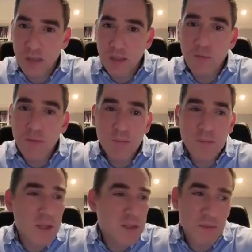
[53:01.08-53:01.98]
And love
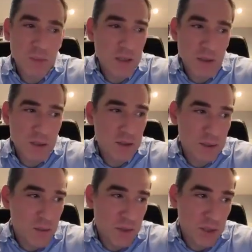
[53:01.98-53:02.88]
them doesn't mean
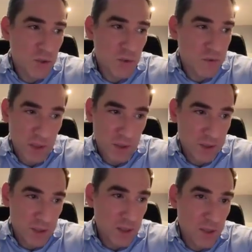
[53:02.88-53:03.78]
something that you feel.
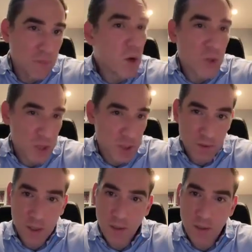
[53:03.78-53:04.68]
It's not an emotion, right?